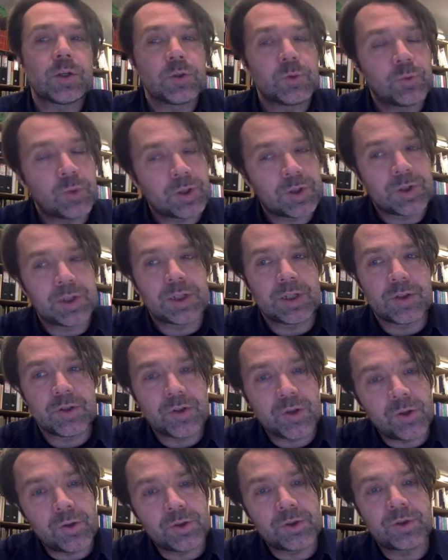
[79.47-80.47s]
what they
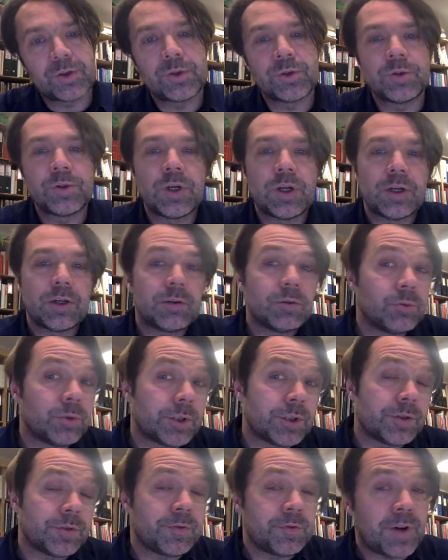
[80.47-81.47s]
showed you,
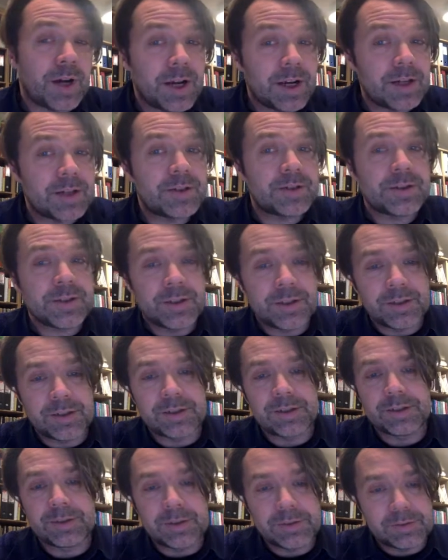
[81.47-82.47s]
which files
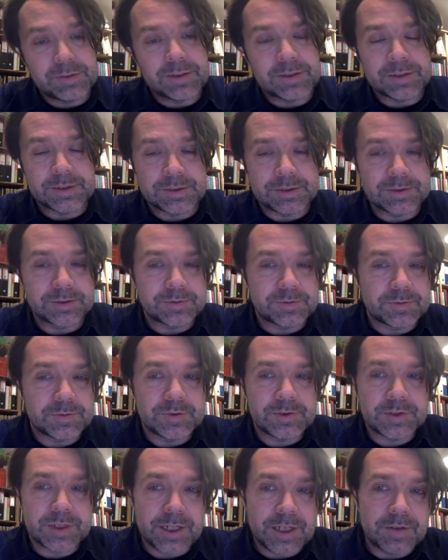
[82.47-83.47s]
they're
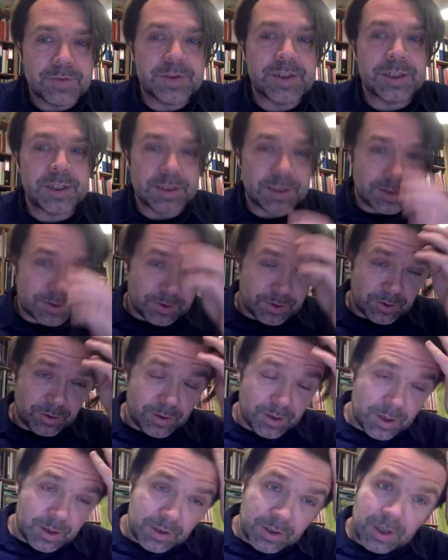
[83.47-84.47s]
saved in, and so
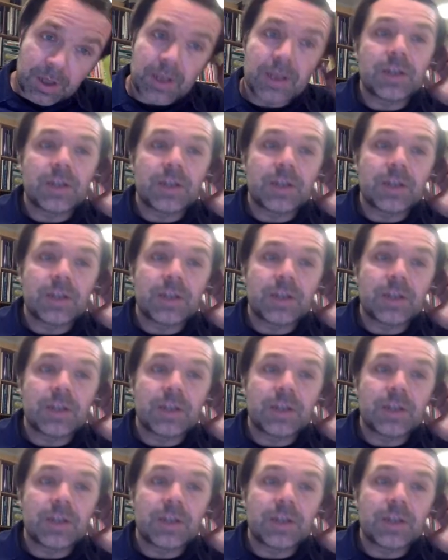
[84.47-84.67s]
on.